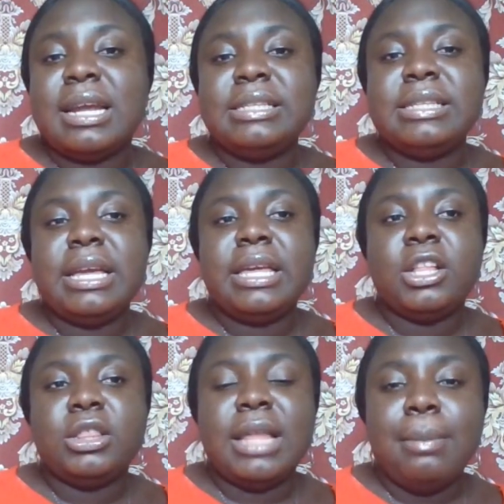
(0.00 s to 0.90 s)
I take
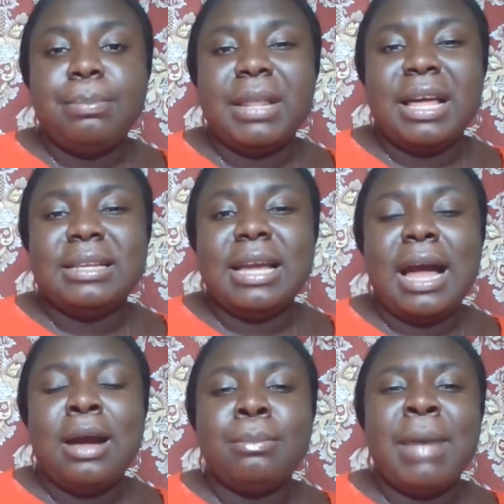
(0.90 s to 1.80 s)
in that plan
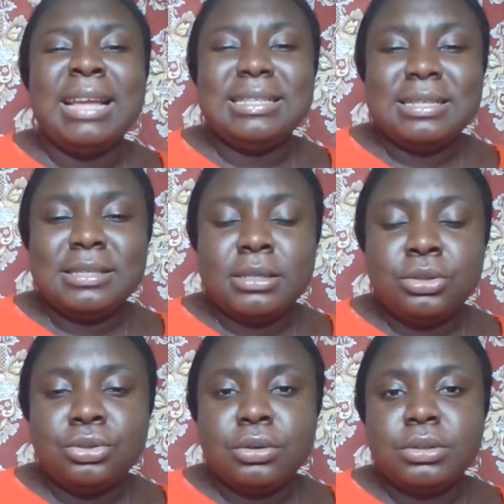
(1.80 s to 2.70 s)
are my
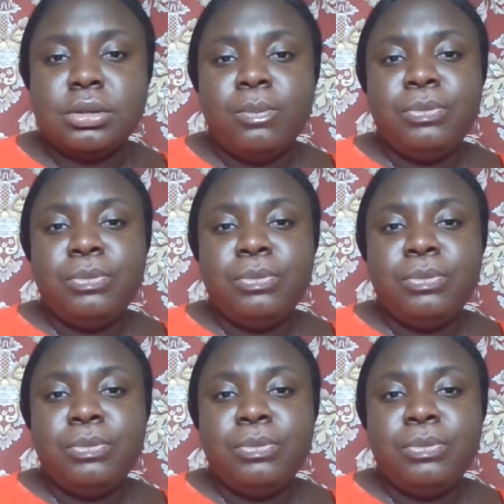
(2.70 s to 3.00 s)
decisions